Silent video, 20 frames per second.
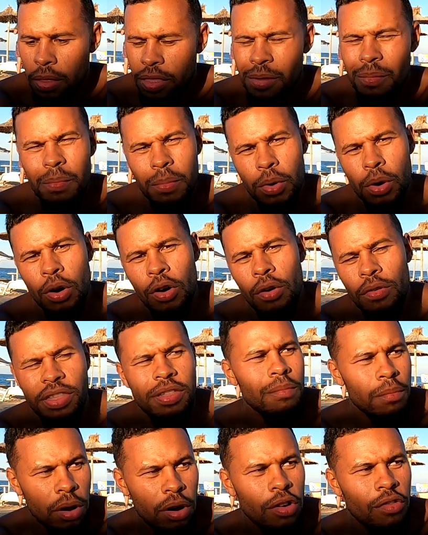some more,
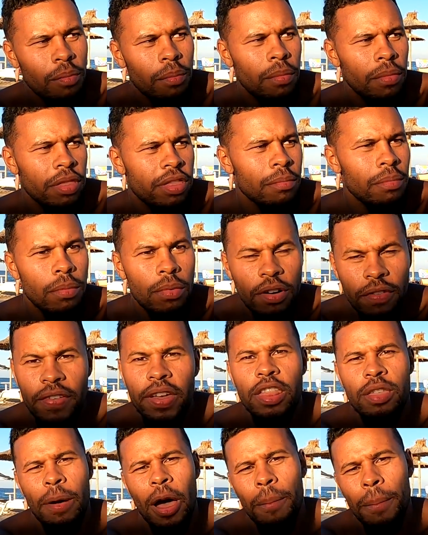some more, of, some more
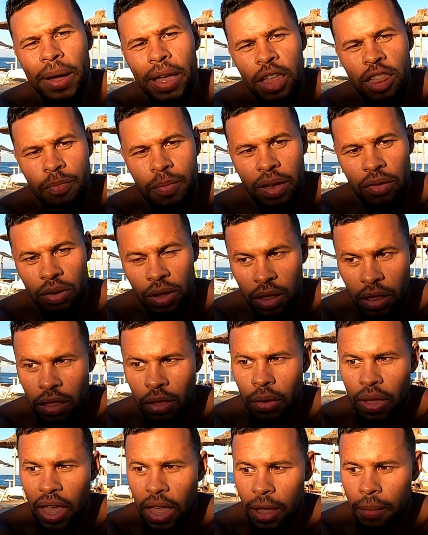things about my
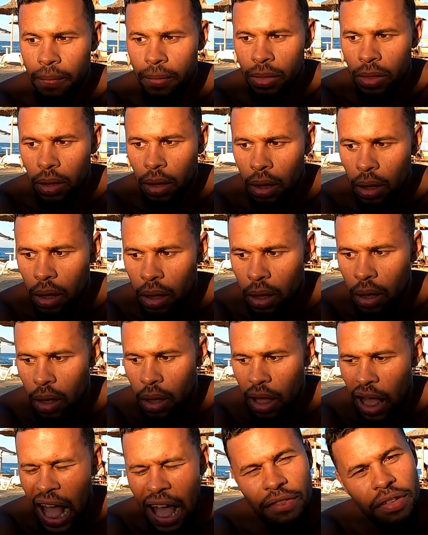experience. Okay.
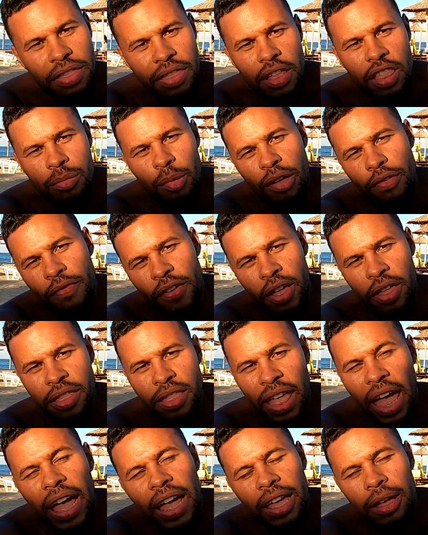Ever since my
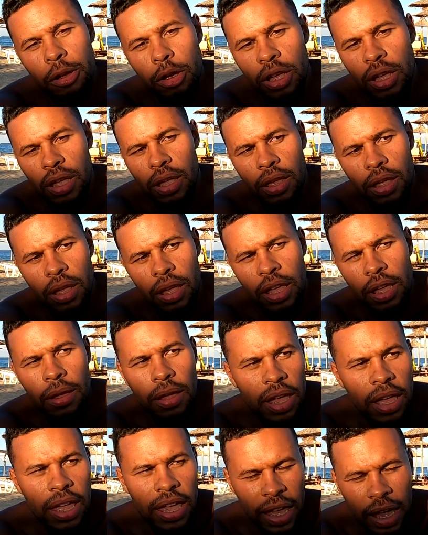first day in,
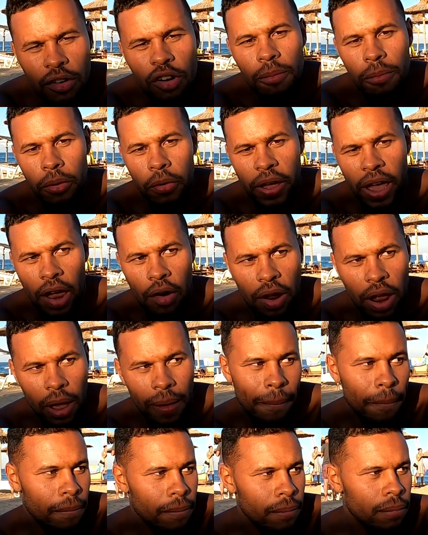in, in, here in
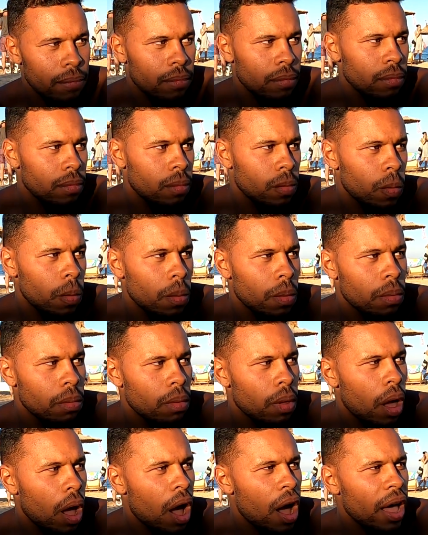Bulgaria,
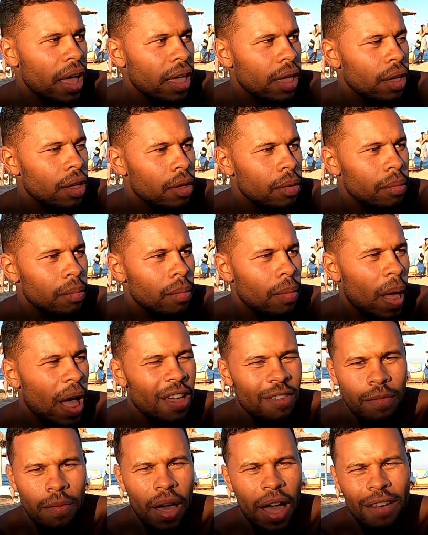I, um,
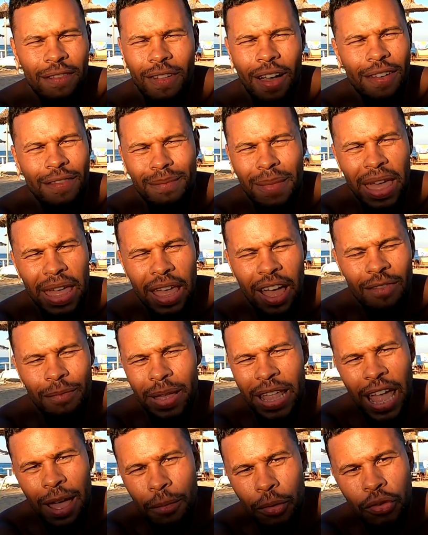I've, I've, I've made,
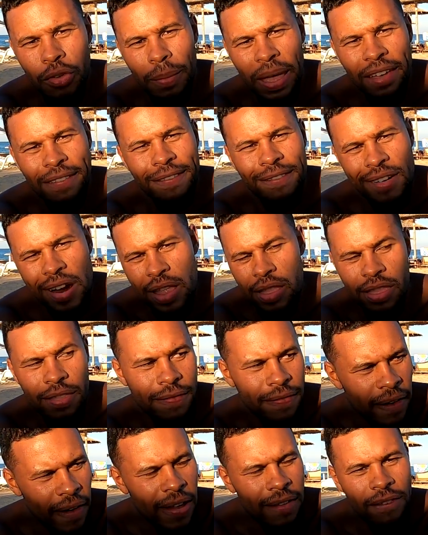I've been able to make friends
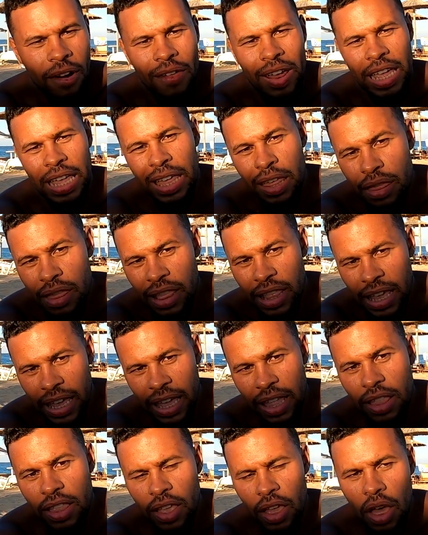very, very easily.
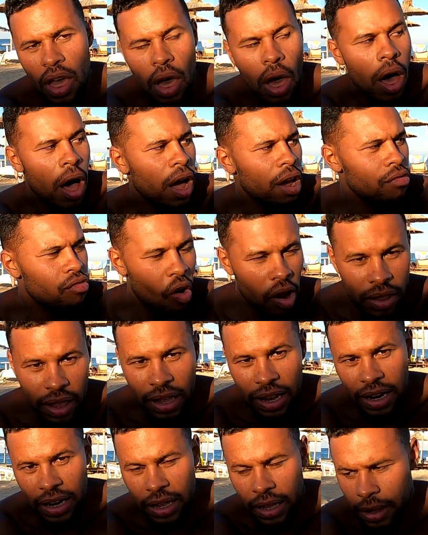And
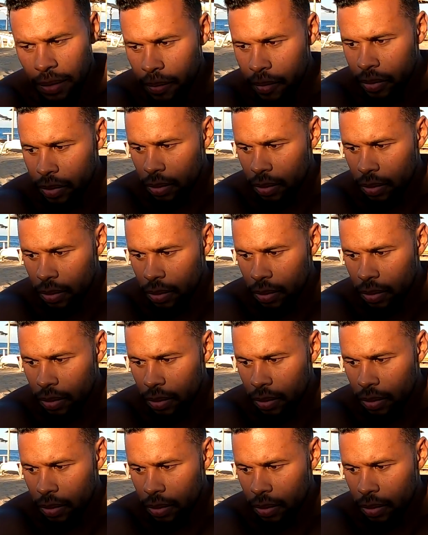ironically,